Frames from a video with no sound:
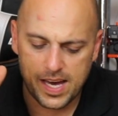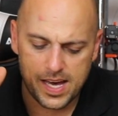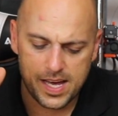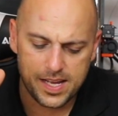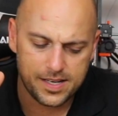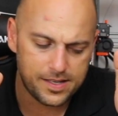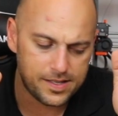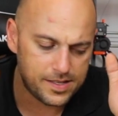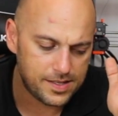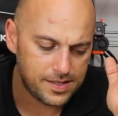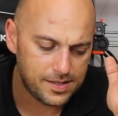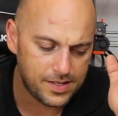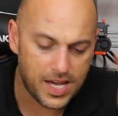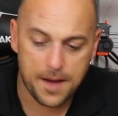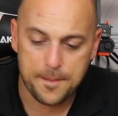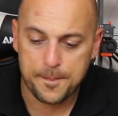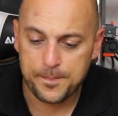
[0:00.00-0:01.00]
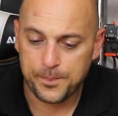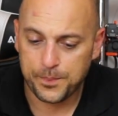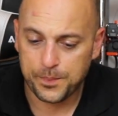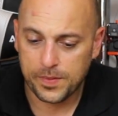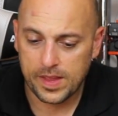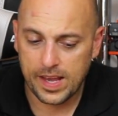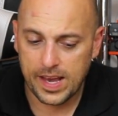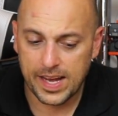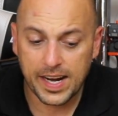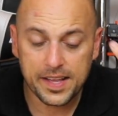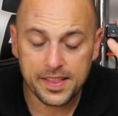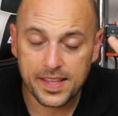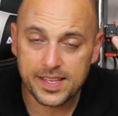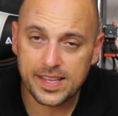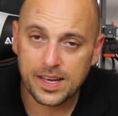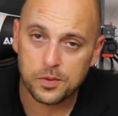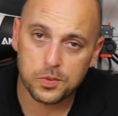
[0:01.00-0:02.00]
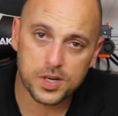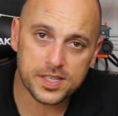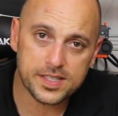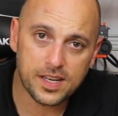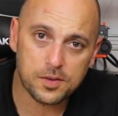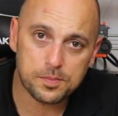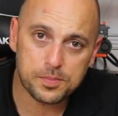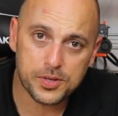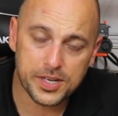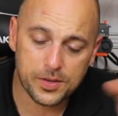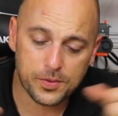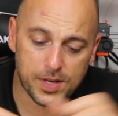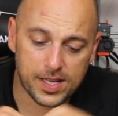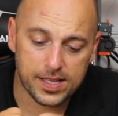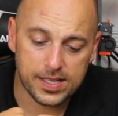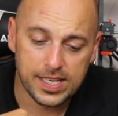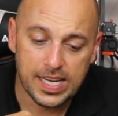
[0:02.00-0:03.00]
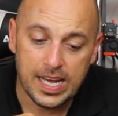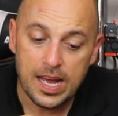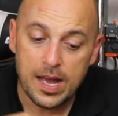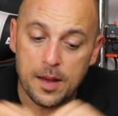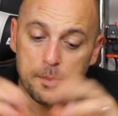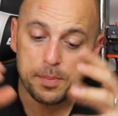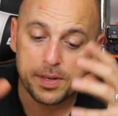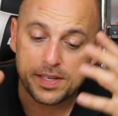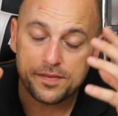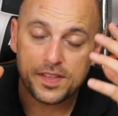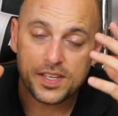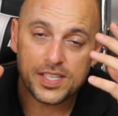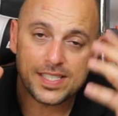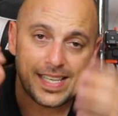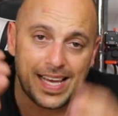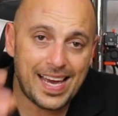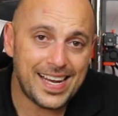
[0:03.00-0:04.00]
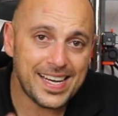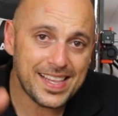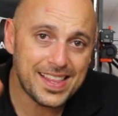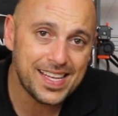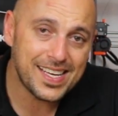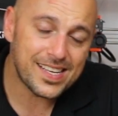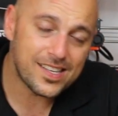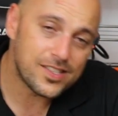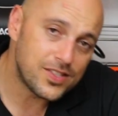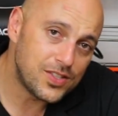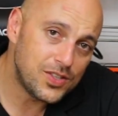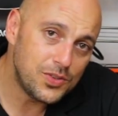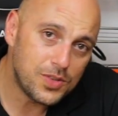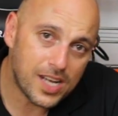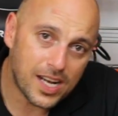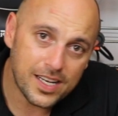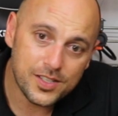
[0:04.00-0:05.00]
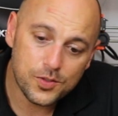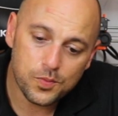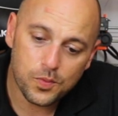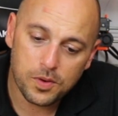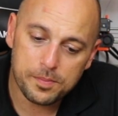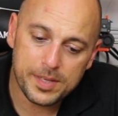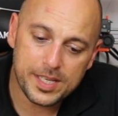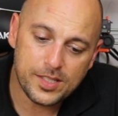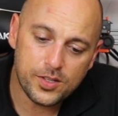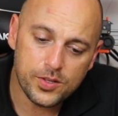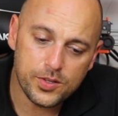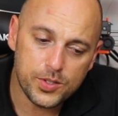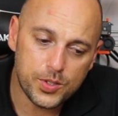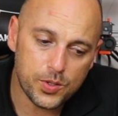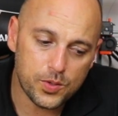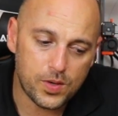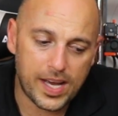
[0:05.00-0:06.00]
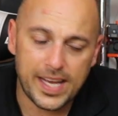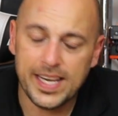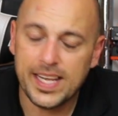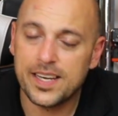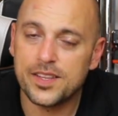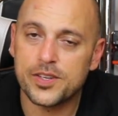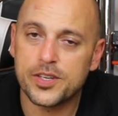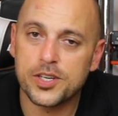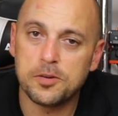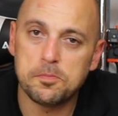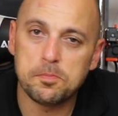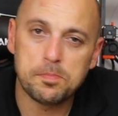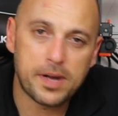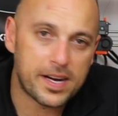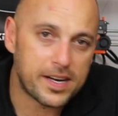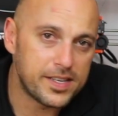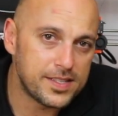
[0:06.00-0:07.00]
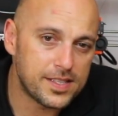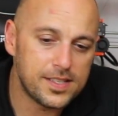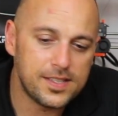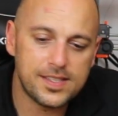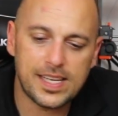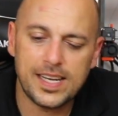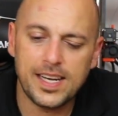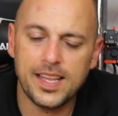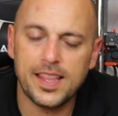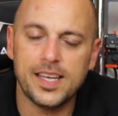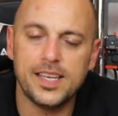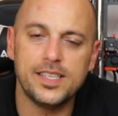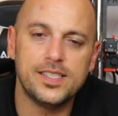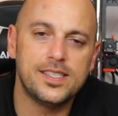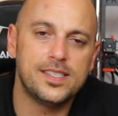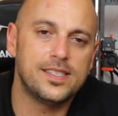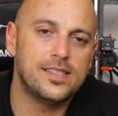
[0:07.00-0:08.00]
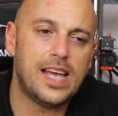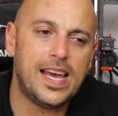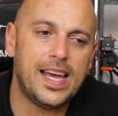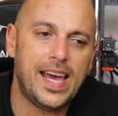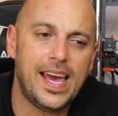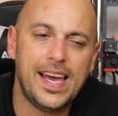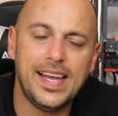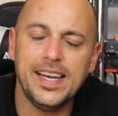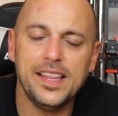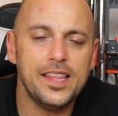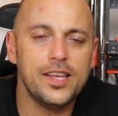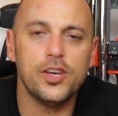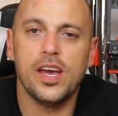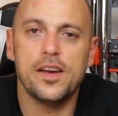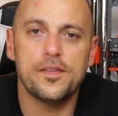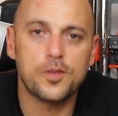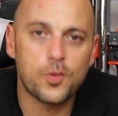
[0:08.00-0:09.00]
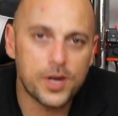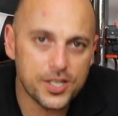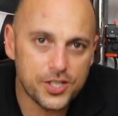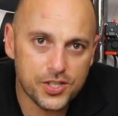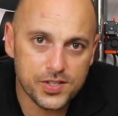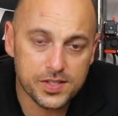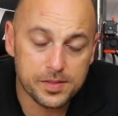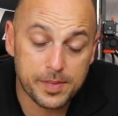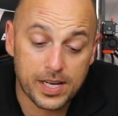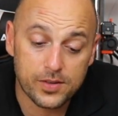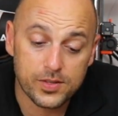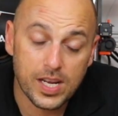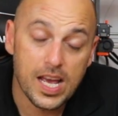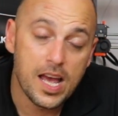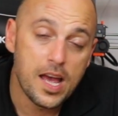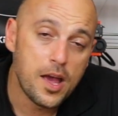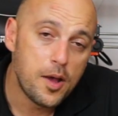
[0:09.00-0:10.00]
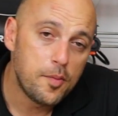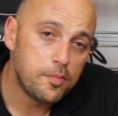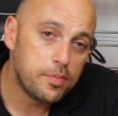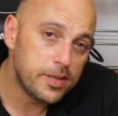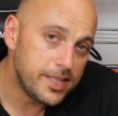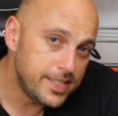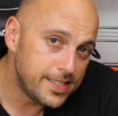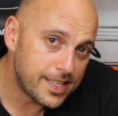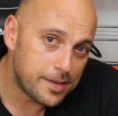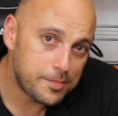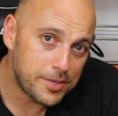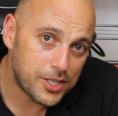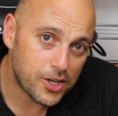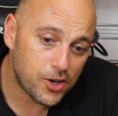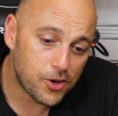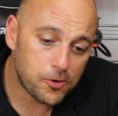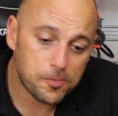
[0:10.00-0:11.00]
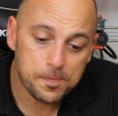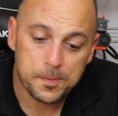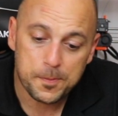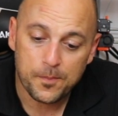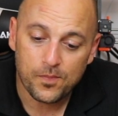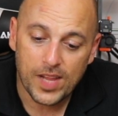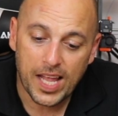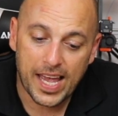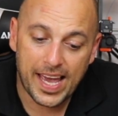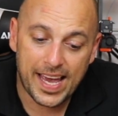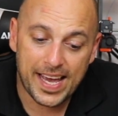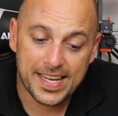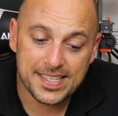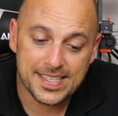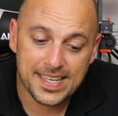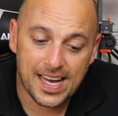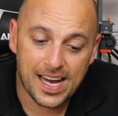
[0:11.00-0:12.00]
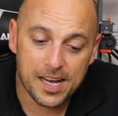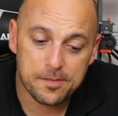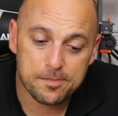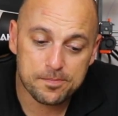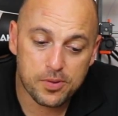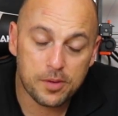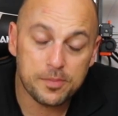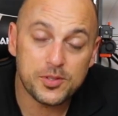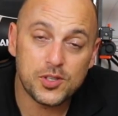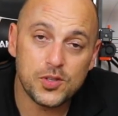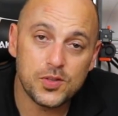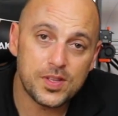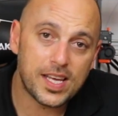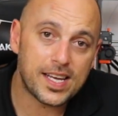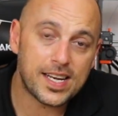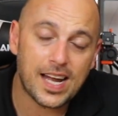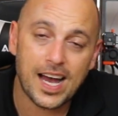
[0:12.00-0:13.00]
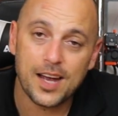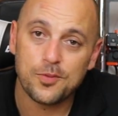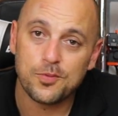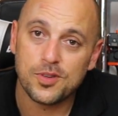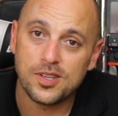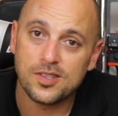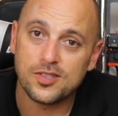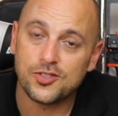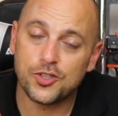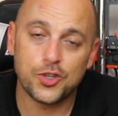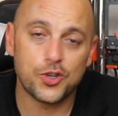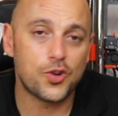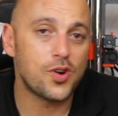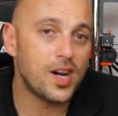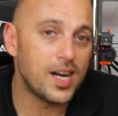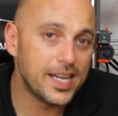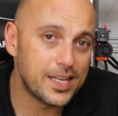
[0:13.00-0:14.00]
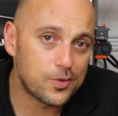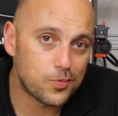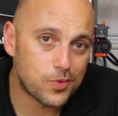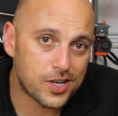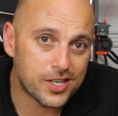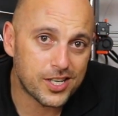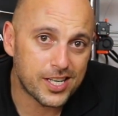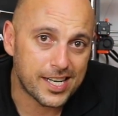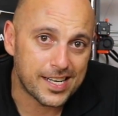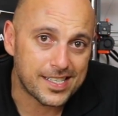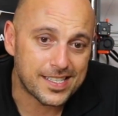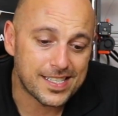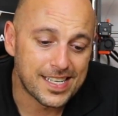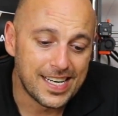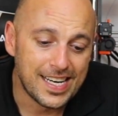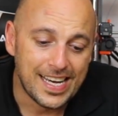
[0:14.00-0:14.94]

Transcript: and yeah. And I think that worked out pretty well. But if there's anything else you guys want me to do, any other comparisons, anything, anything you have questions about, please let me know, and I promise you that I will try and work on it.